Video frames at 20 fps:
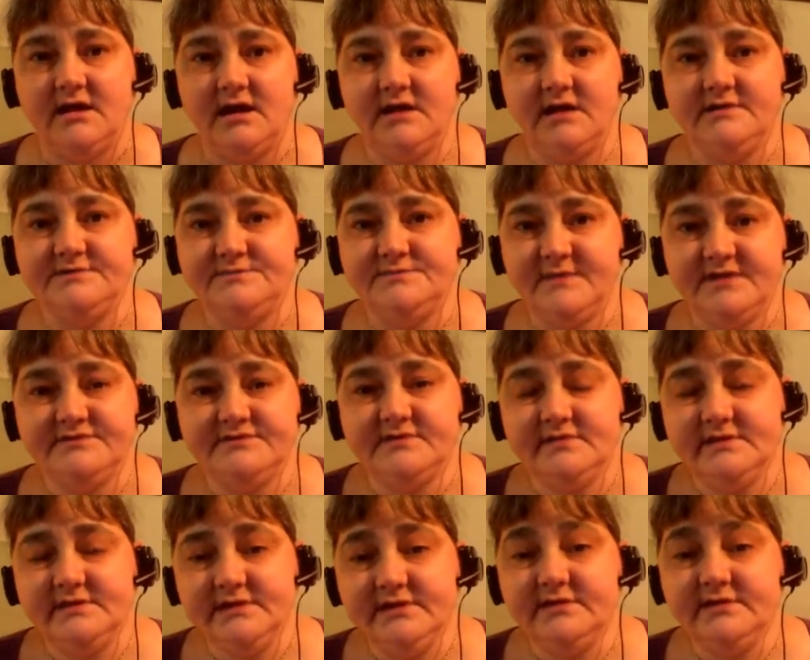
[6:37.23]
I just
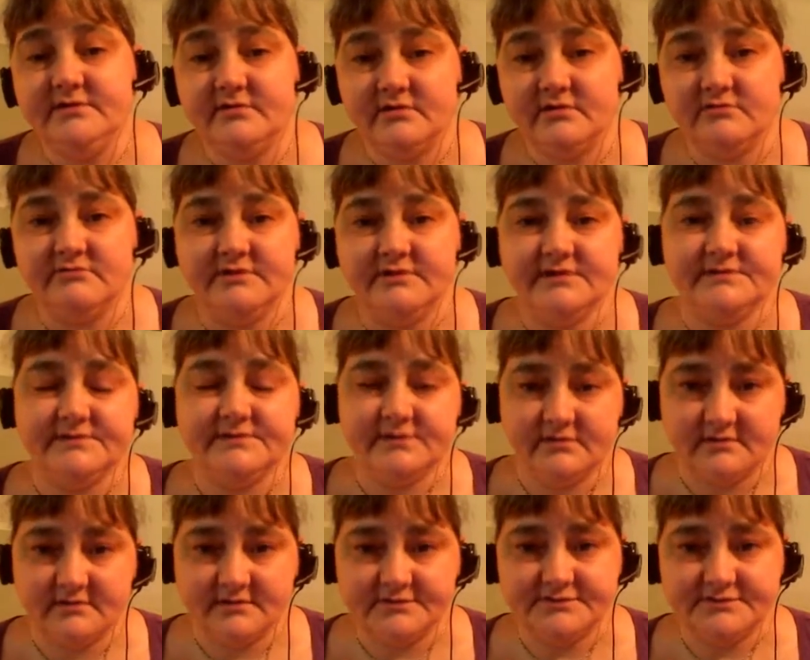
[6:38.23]
basically needed her
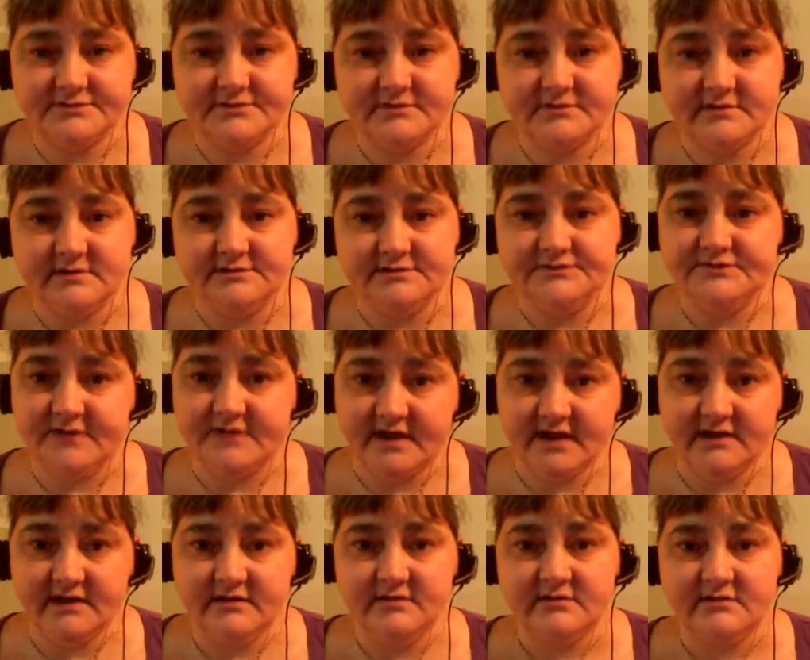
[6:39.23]
reassurance.
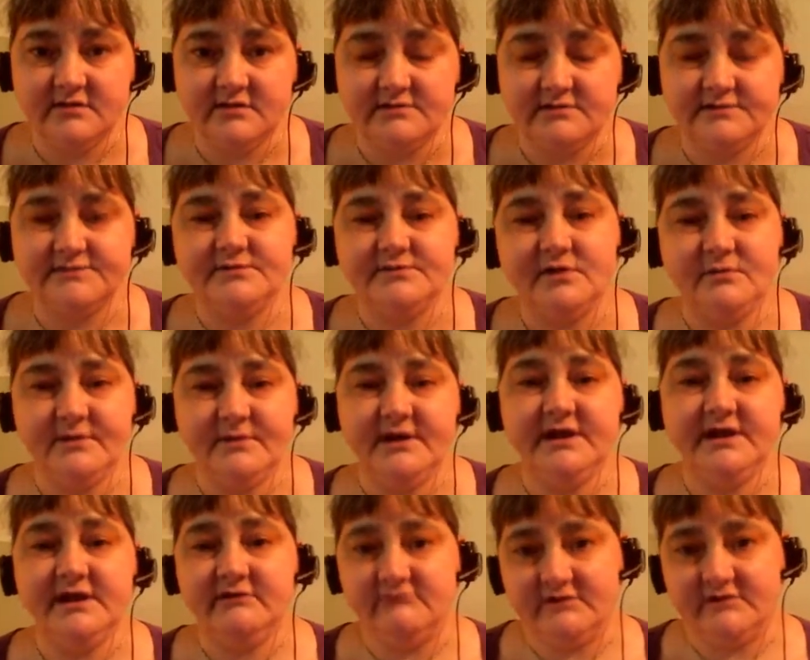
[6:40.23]
Instead, she told me
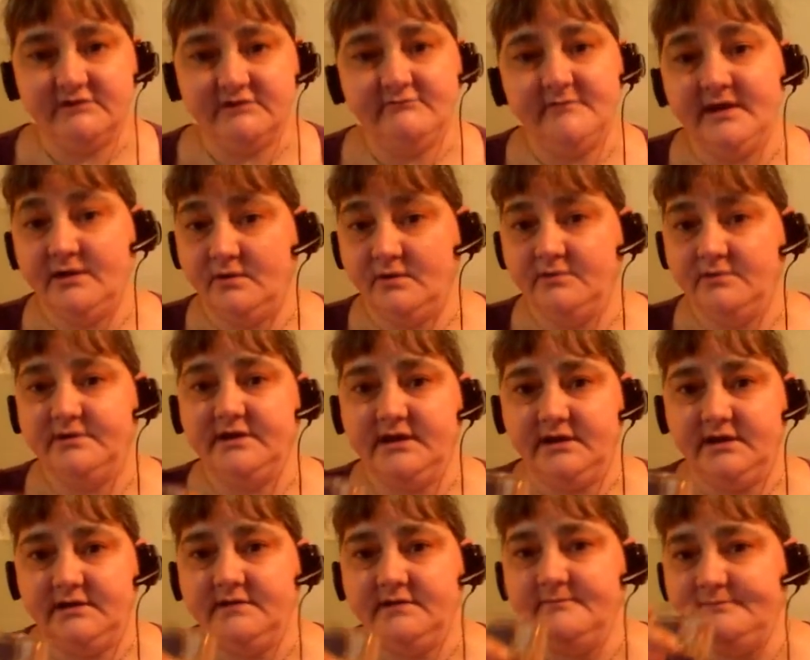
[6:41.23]
to get rid of my own
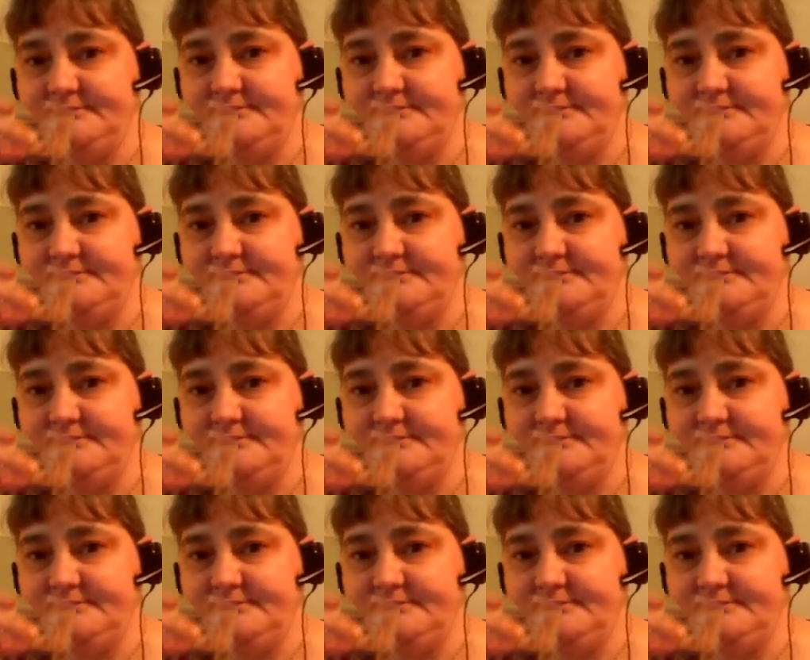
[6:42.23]
kid.